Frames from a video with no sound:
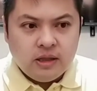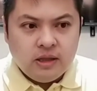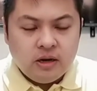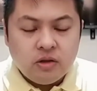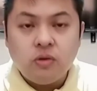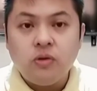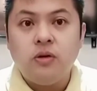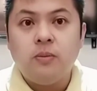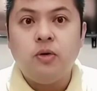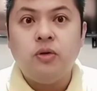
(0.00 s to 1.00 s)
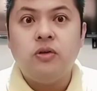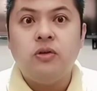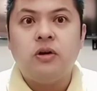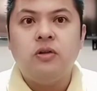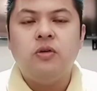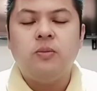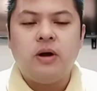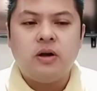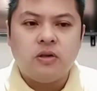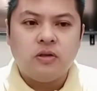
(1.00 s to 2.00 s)
hindi nasunod yung procedural due
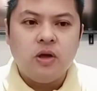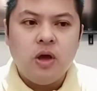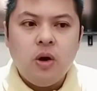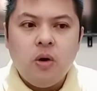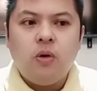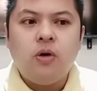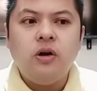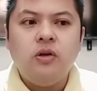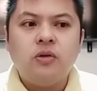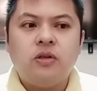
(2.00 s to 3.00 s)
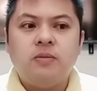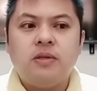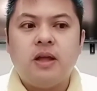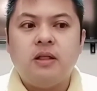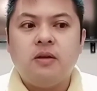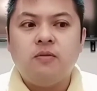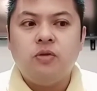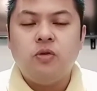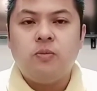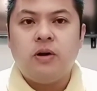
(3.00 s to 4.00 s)
process or yung substantive
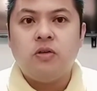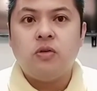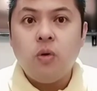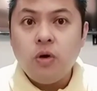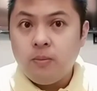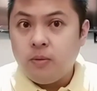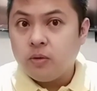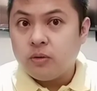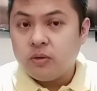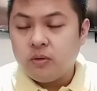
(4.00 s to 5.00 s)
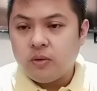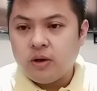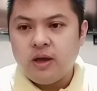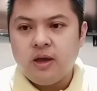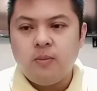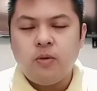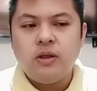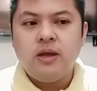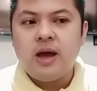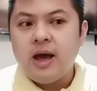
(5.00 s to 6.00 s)
due process, or both. Okay,
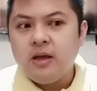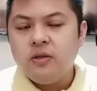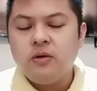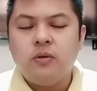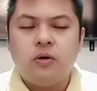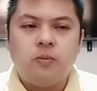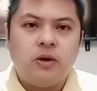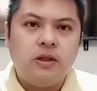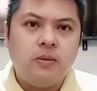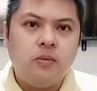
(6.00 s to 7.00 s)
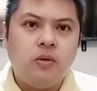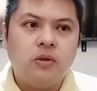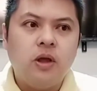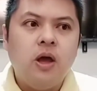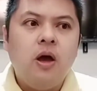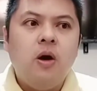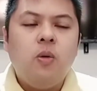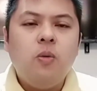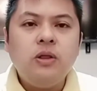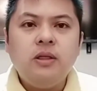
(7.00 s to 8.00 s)
pwedeng either or pwedeng both.
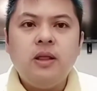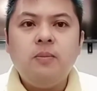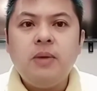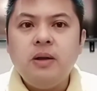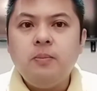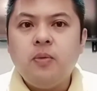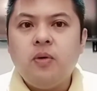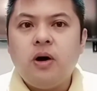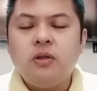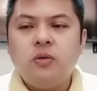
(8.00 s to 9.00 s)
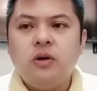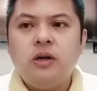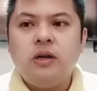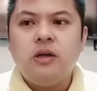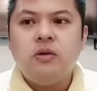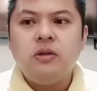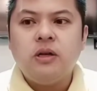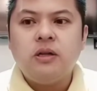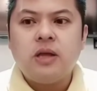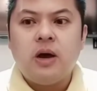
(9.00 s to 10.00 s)
What naman po, attorney, yung
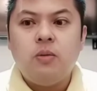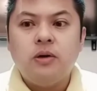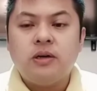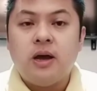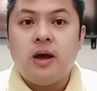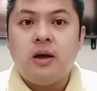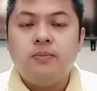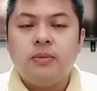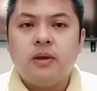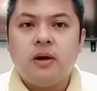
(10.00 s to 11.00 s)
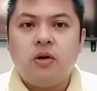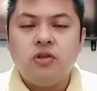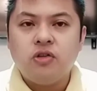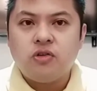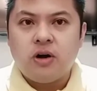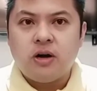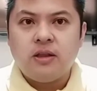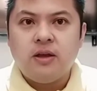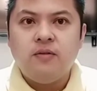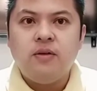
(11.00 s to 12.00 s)
tinatawag na
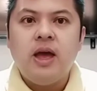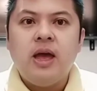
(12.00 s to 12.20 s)
constructive